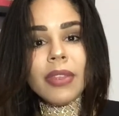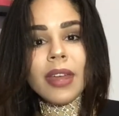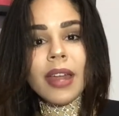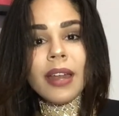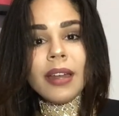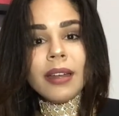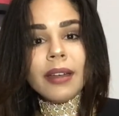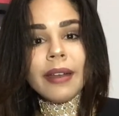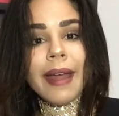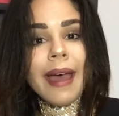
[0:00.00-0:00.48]

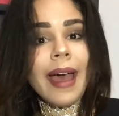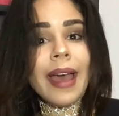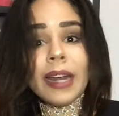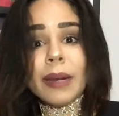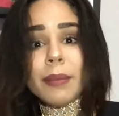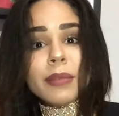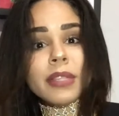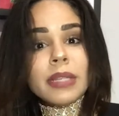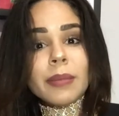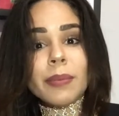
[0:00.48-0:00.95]
then the
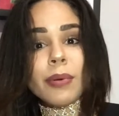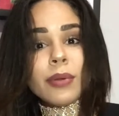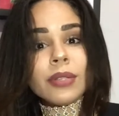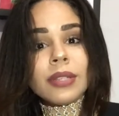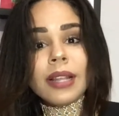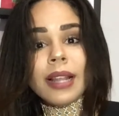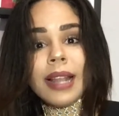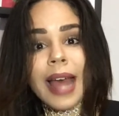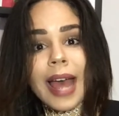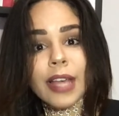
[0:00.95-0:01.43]
item is
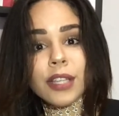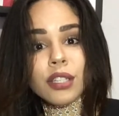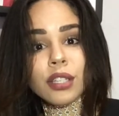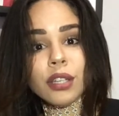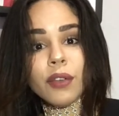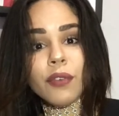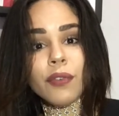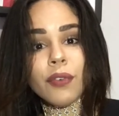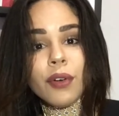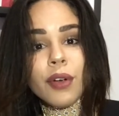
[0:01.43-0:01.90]
supposed to
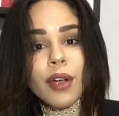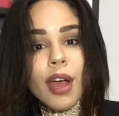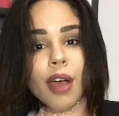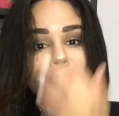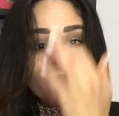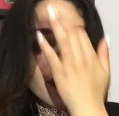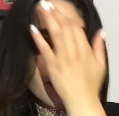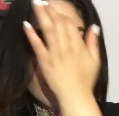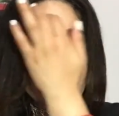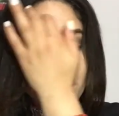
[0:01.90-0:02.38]
last you
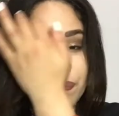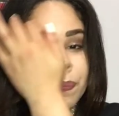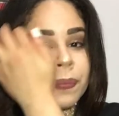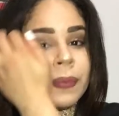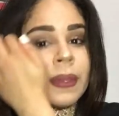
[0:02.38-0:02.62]
forever.